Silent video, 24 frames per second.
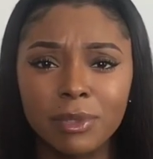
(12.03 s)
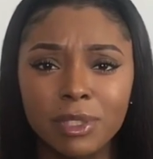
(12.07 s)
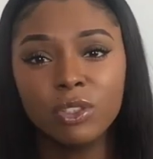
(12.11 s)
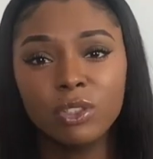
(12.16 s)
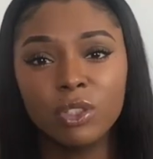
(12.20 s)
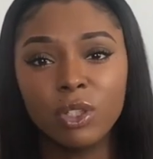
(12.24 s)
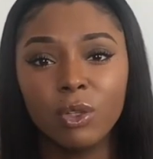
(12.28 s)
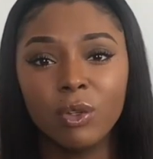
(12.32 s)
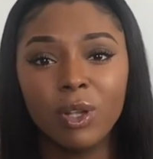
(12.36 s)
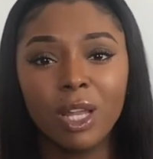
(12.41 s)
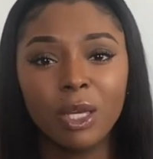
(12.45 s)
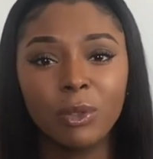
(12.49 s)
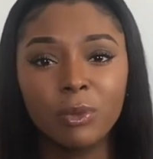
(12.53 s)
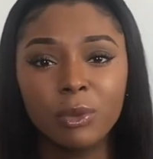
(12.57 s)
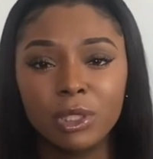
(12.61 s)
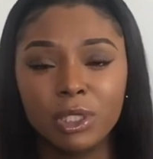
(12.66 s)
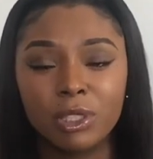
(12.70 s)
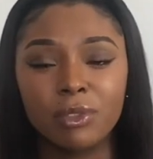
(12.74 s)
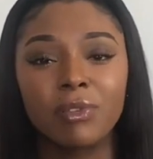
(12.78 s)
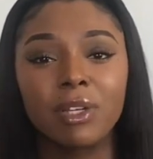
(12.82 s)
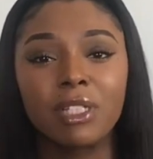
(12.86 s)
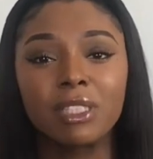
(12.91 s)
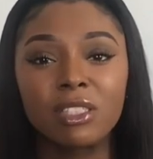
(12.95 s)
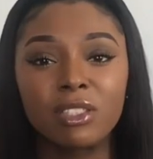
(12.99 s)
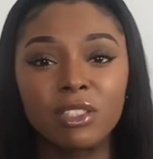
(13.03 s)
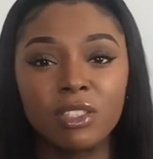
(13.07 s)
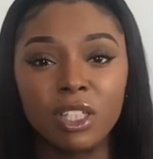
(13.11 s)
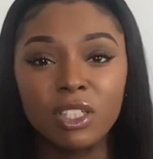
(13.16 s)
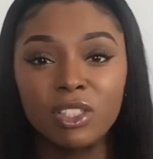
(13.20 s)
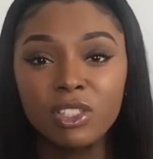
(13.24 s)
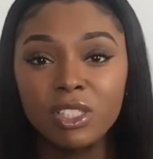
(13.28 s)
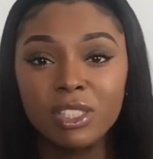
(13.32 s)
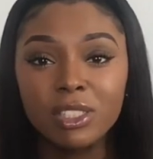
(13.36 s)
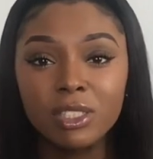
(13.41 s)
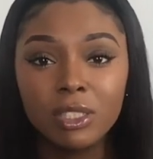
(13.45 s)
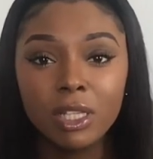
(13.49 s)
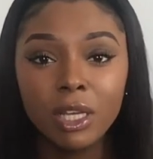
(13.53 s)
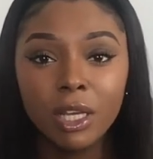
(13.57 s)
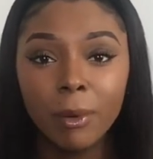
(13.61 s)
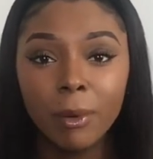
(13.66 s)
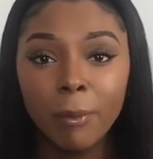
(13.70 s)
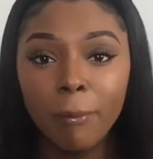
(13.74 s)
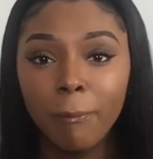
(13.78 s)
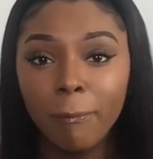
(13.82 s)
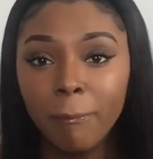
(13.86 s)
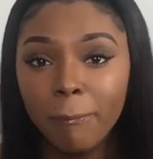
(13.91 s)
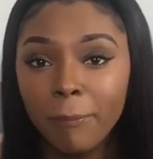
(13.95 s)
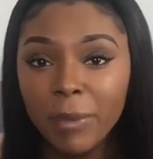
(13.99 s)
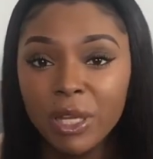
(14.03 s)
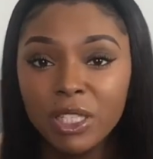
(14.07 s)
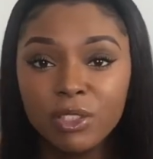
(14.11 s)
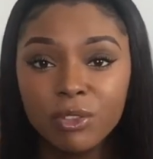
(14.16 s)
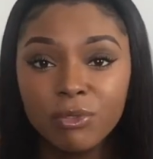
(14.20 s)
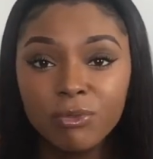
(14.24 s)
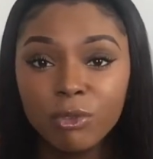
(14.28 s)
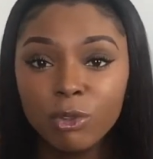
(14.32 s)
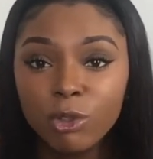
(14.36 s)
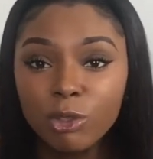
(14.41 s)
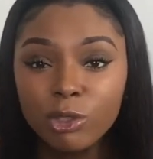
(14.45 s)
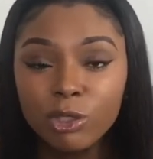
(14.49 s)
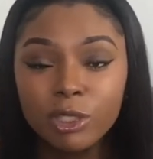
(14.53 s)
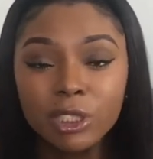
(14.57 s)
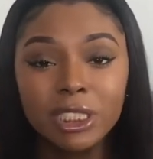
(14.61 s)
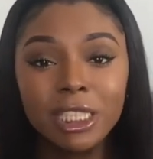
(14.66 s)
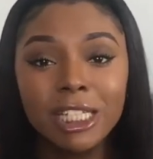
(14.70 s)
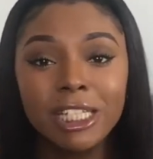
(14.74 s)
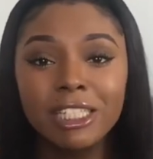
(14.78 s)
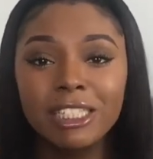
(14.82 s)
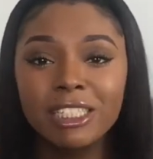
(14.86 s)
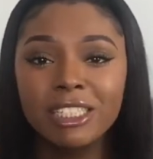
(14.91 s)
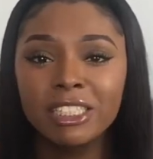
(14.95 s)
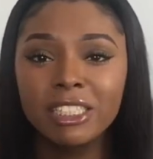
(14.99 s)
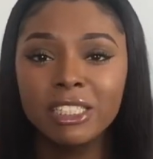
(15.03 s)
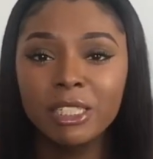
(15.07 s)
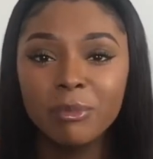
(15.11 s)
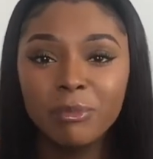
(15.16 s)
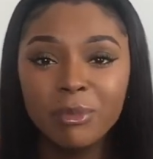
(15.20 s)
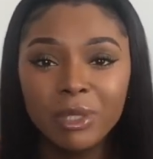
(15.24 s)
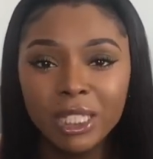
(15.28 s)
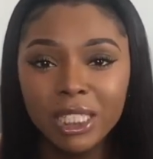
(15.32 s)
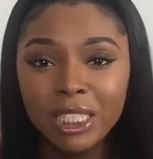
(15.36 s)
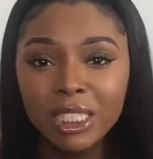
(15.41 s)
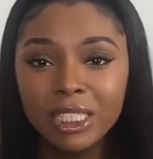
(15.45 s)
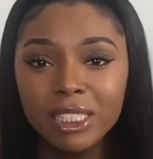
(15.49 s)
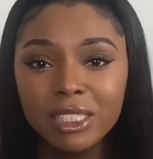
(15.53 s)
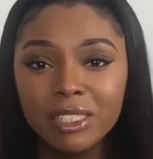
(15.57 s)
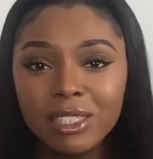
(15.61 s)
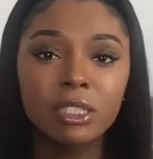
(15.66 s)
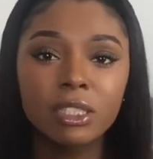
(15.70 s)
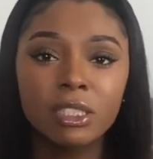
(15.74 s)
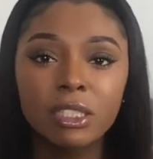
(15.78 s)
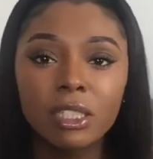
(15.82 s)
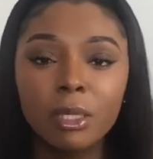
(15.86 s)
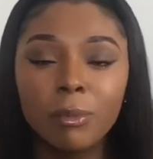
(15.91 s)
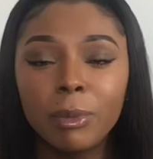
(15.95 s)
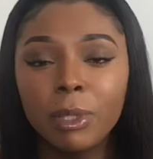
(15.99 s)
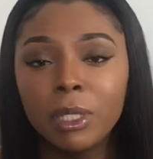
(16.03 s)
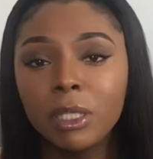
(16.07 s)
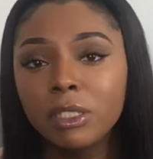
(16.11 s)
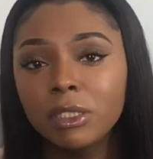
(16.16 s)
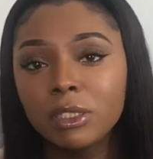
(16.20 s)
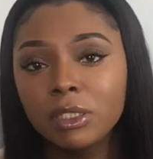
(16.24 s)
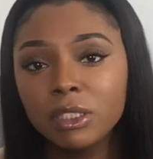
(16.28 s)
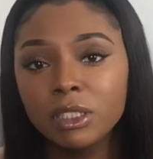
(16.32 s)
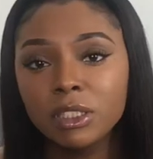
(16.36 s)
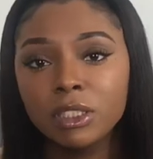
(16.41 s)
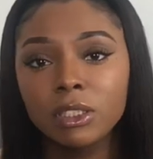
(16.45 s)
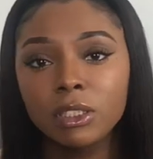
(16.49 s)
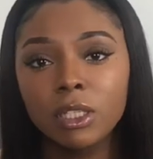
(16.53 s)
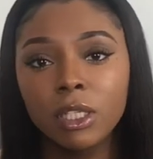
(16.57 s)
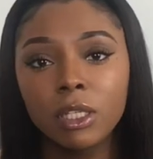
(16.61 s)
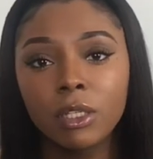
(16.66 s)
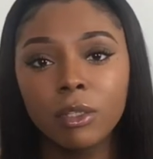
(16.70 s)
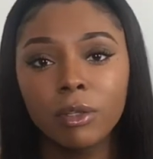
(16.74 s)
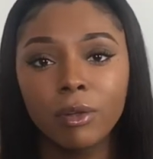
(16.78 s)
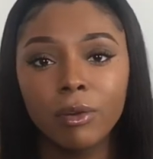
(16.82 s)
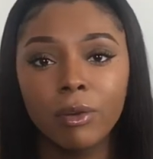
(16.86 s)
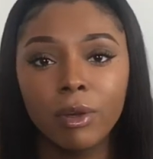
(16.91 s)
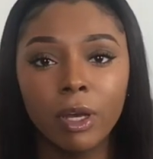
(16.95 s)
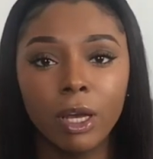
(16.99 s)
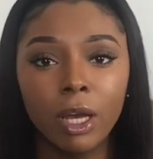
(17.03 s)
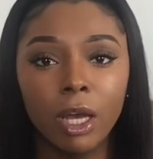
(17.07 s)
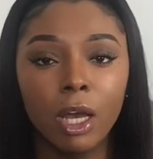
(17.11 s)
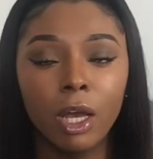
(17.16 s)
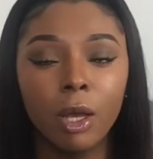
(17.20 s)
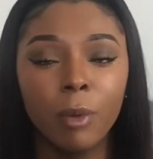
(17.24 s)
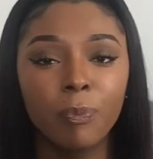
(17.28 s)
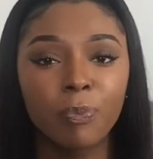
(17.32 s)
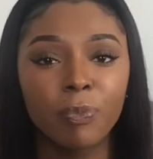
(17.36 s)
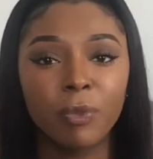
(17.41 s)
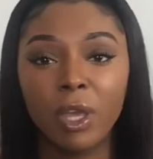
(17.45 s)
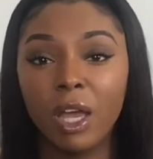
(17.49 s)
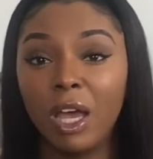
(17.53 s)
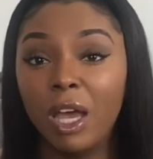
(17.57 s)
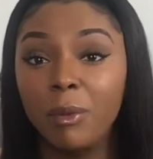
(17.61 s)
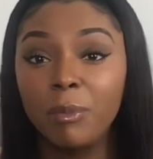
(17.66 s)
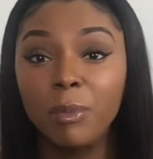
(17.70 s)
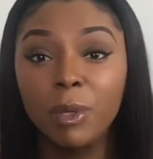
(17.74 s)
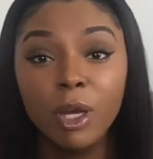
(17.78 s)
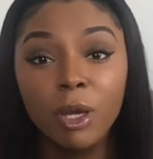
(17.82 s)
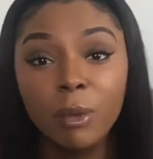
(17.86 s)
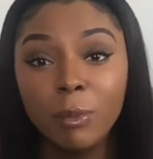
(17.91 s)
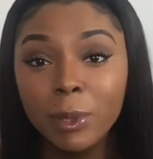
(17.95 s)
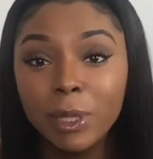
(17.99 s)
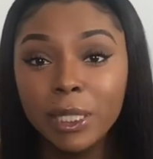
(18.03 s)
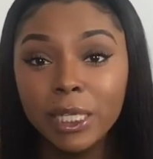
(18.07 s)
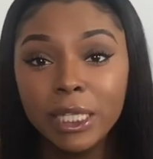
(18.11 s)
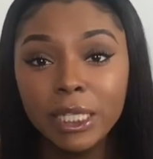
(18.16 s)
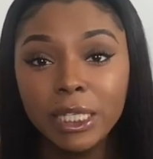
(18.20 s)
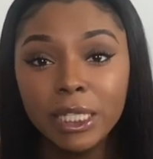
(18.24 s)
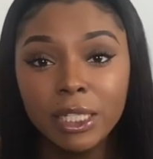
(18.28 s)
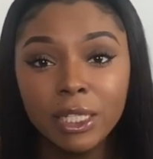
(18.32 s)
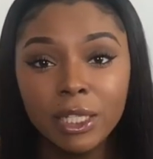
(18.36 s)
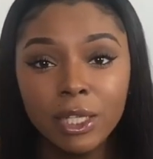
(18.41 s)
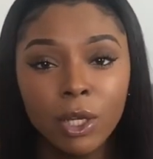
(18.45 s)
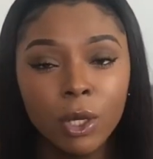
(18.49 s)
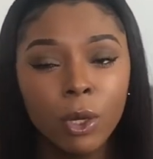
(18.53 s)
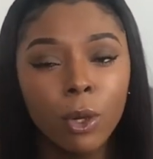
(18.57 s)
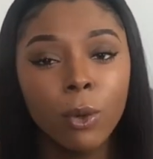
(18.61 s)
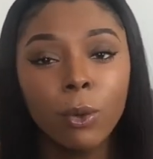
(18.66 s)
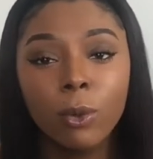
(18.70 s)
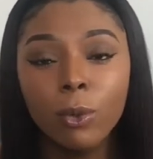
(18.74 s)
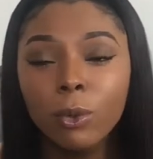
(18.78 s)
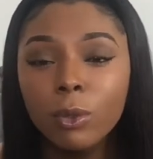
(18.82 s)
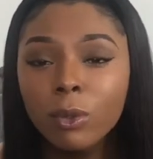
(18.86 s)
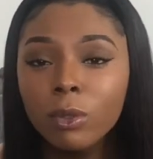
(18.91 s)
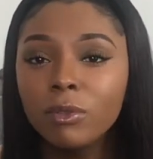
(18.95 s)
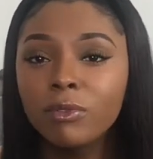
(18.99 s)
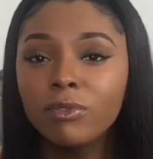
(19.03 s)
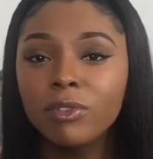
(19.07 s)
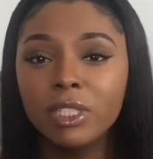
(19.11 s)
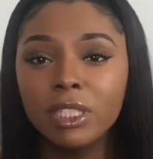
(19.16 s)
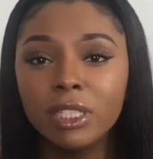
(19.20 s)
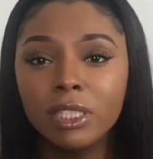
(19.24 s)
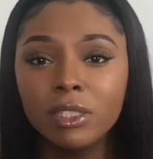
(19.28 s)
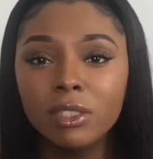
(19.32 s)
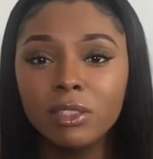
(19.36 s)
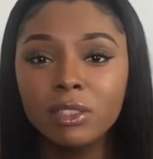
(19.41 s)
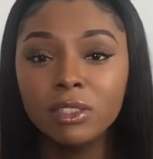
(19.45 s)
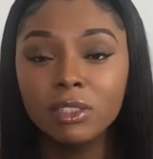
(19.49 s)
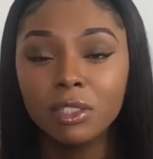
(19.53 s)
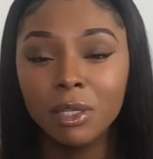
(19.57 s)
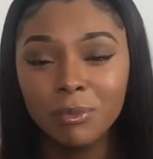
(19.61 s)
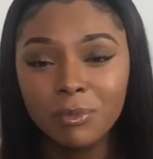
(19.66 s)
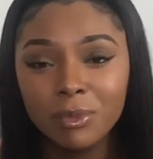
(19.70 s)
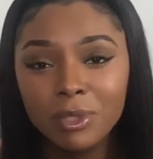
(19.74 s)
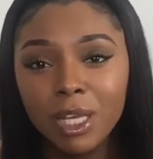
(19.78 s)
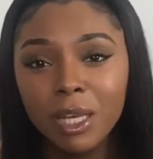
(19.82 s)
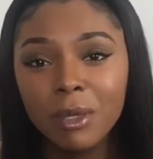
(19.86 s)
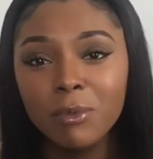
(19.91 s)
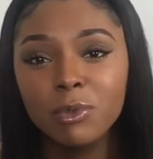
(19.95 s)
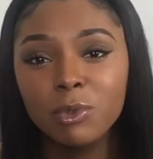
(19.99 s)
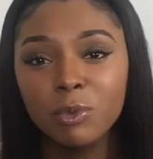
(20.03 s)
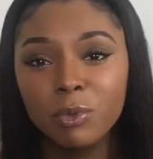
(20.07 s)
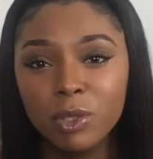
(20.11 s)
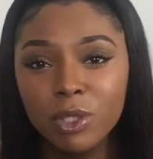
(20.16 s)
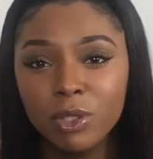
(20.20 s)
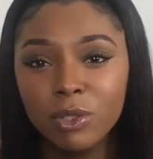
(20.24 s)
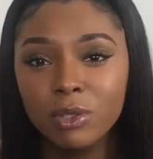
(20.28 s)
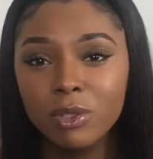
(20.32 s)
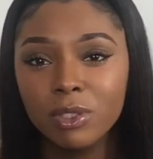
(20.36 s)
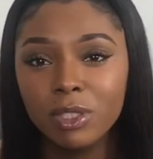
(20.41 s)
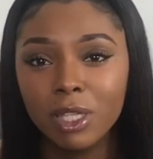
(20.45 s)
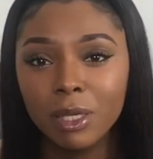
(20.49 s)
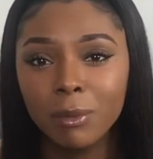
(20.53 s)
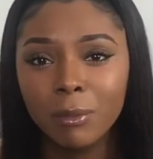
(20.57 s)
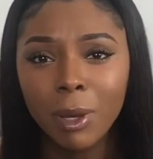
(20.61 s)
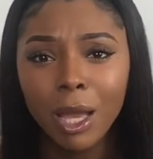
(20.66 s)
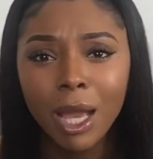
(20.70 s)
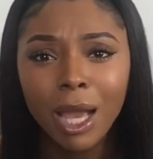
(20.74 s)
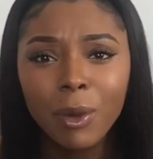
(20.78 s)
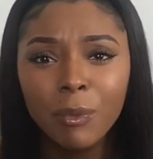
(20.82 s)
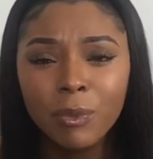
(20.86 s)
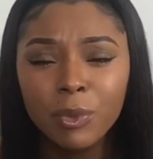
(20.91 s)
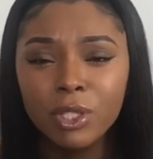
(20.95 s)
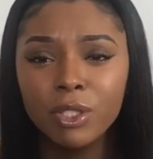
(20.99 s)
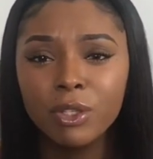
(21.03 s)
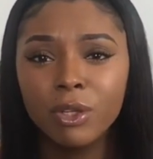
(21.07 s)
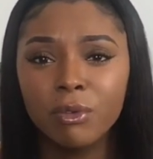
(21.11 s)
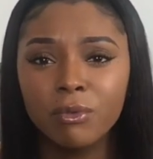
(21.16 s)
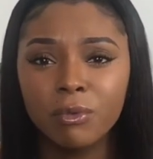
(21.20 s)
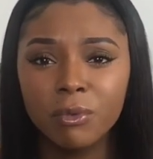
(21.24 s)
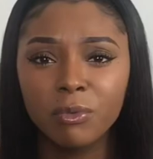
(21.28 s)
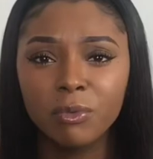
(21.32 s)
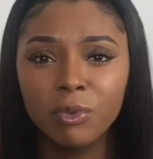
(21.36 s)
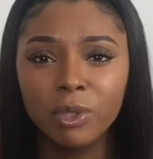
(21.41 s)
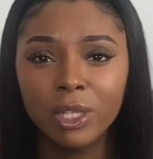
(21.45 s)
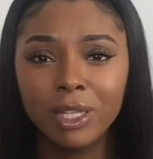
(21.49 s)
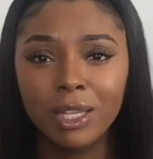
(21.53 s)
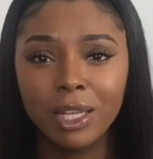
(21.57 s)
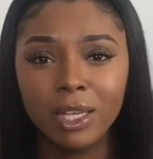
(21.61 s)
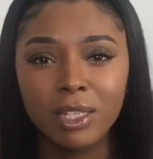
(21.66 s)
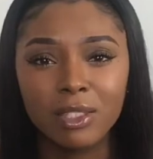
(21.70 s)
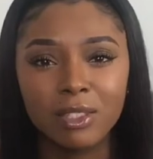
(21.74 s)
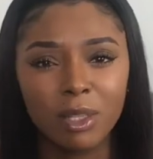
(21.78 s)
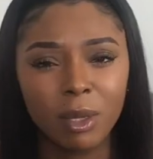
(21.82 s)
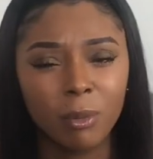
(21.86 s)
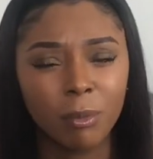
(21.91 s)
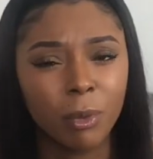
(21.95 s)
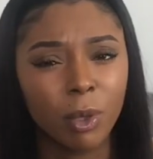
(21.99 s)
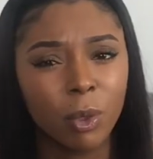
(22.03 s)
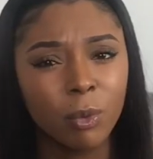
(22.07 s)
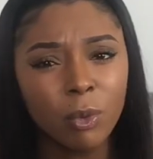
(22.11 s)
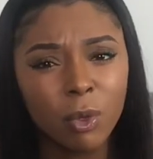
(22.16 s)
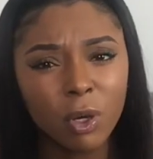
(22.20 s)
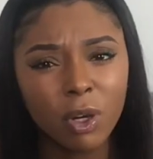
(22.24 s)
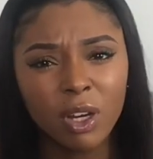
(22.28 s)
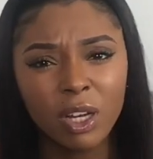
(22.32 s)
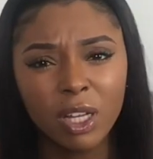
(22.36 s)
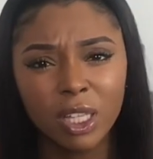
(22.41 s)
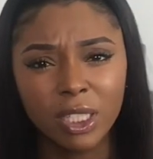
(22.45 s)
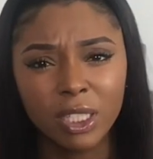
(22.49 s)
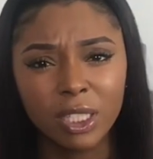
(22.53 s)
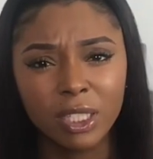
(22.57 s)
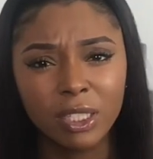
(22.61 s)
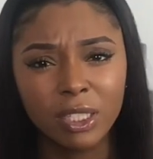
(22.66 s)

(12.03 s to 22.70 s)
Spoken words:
So language devices such as metaphors, similes, sibilants, hyperbole, all of these, sometimes we use them and we don't even realize. But what are they?